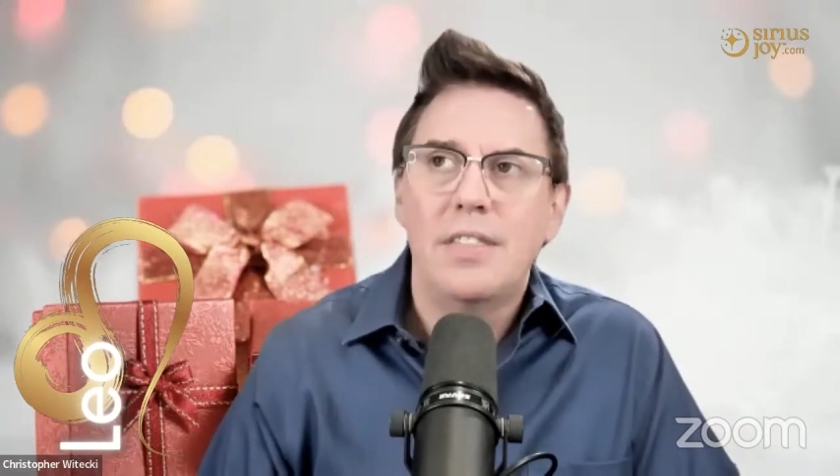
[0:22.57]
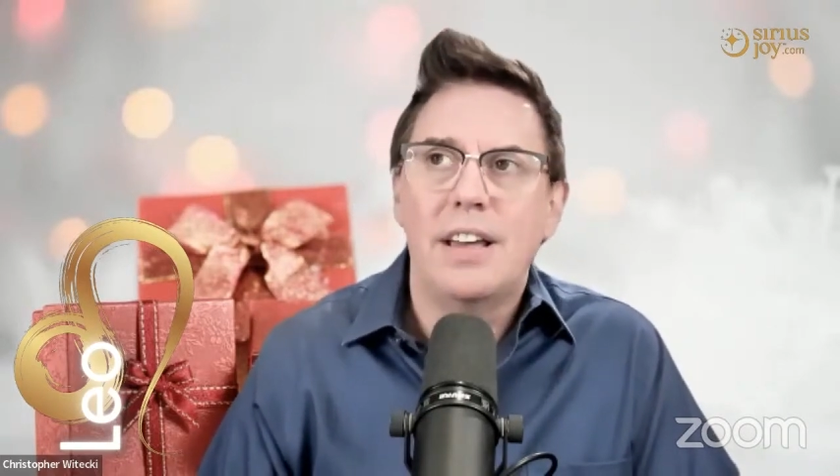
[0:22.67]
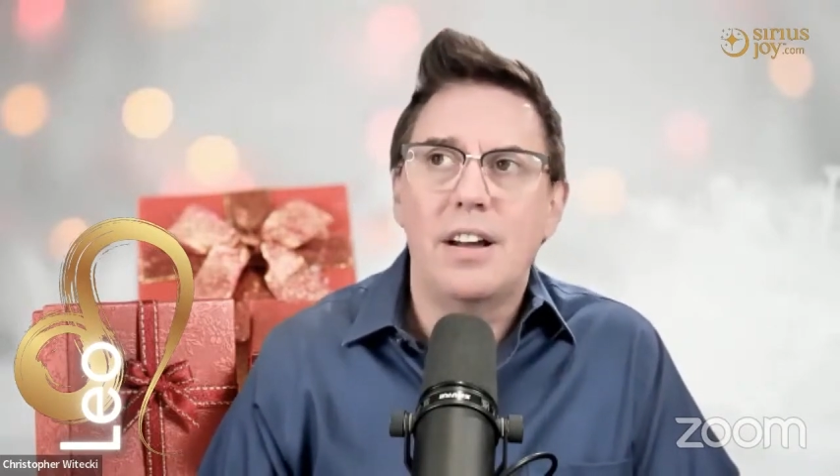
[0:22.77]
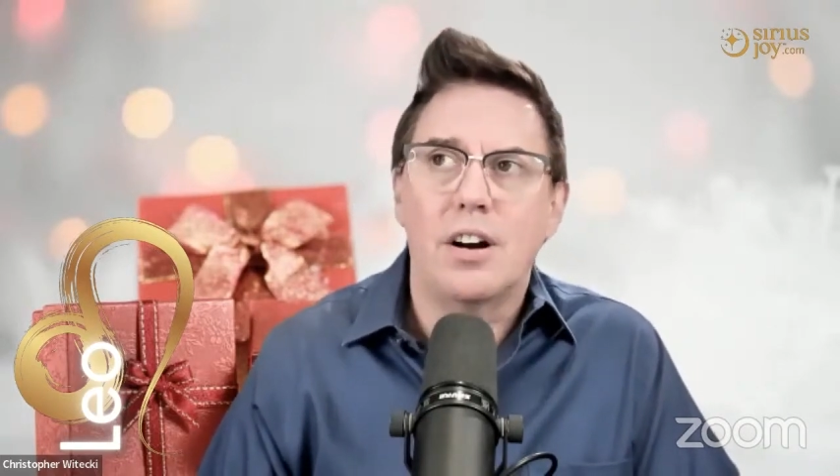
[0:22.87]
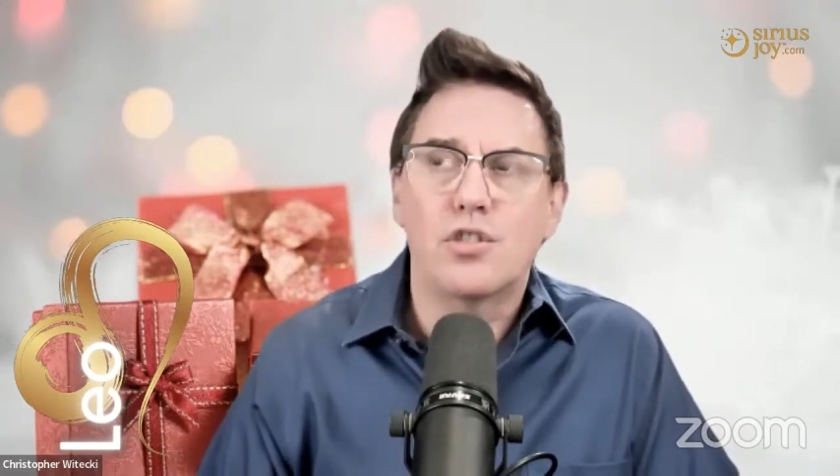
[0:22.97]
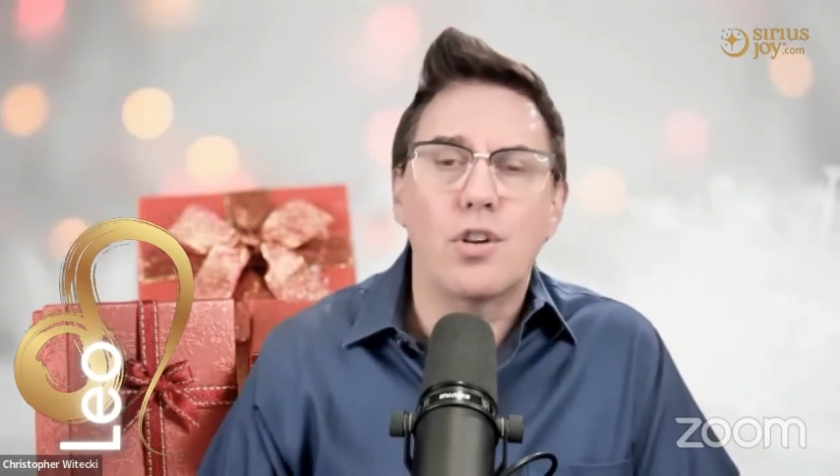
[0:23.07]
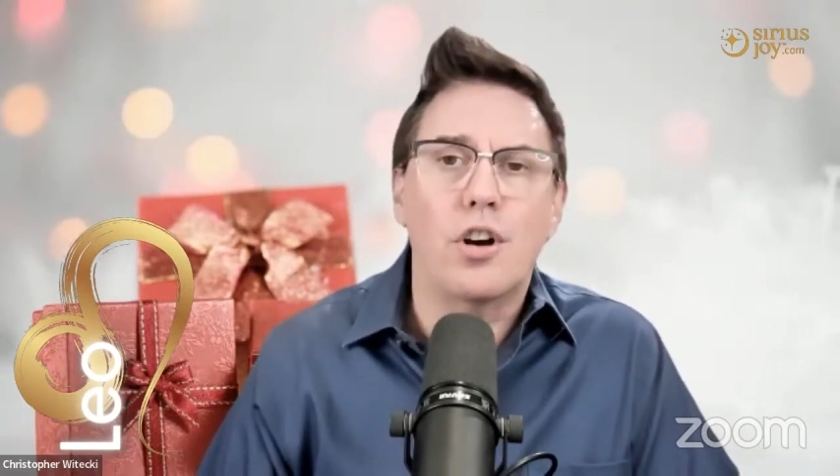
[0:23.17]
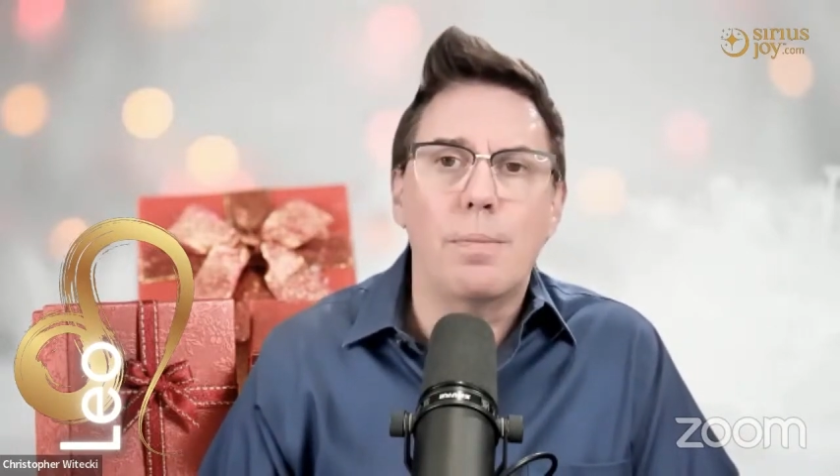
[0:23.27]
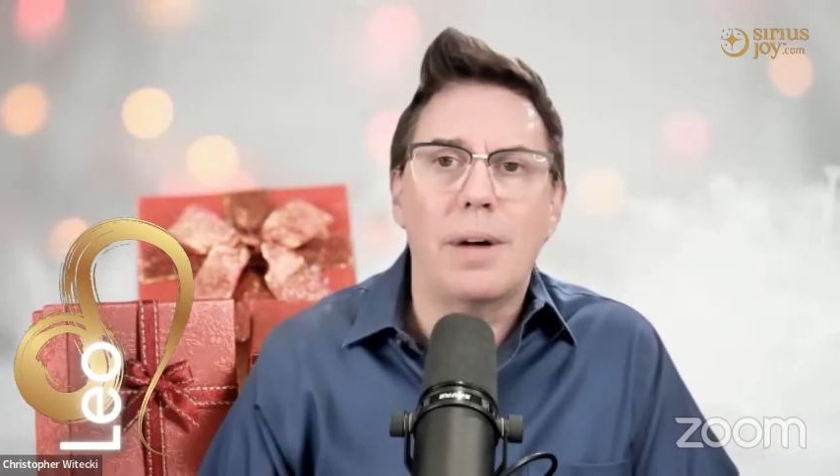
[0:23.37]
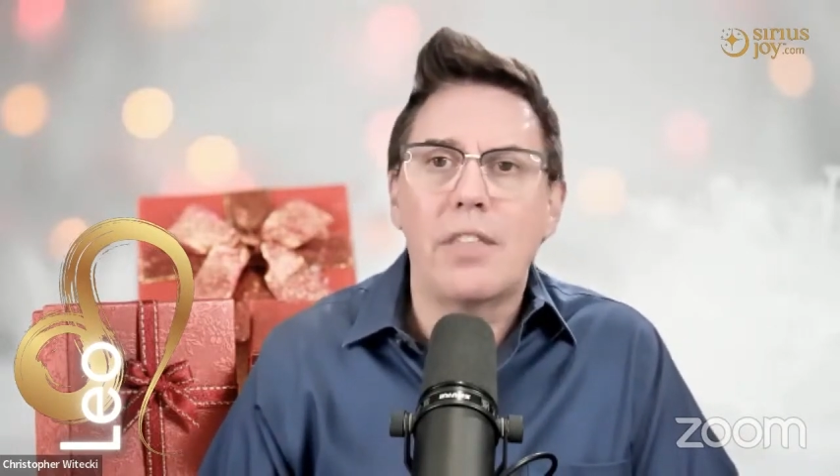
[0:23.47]
that are
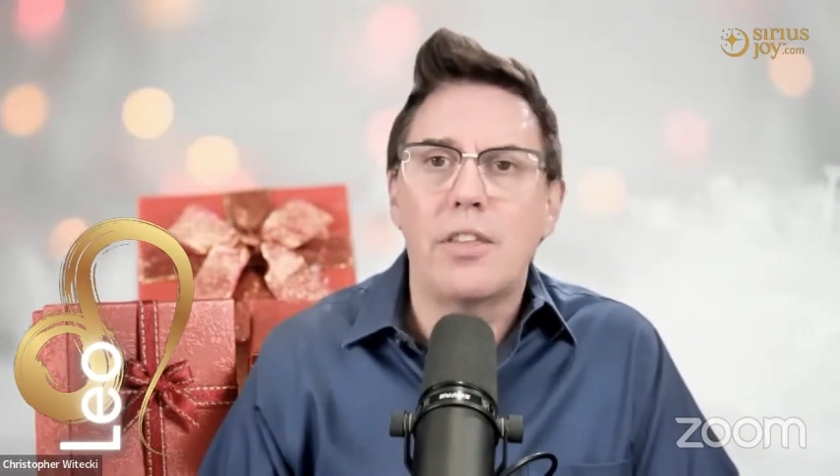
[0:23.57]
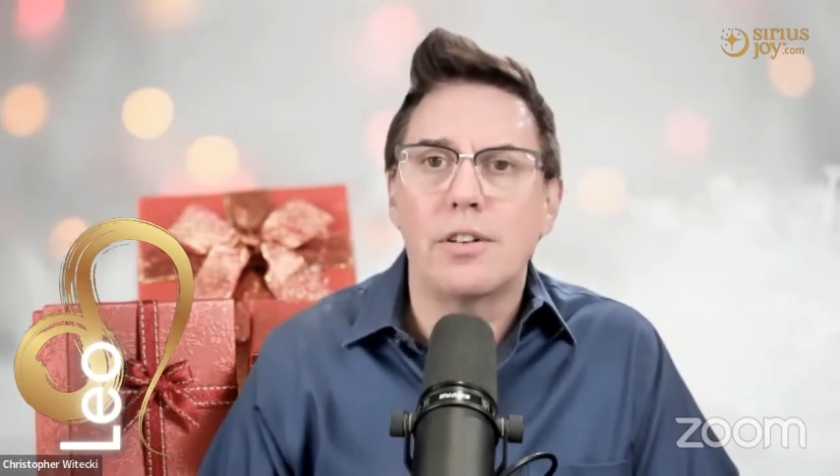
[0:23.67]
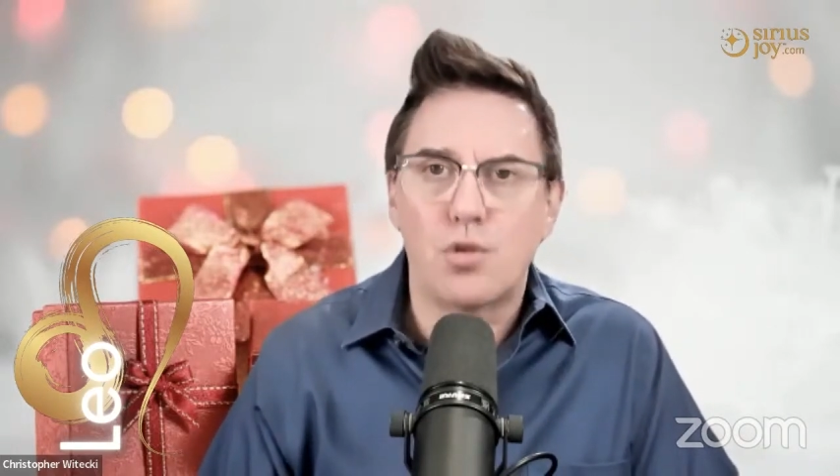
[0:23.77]
triggered by their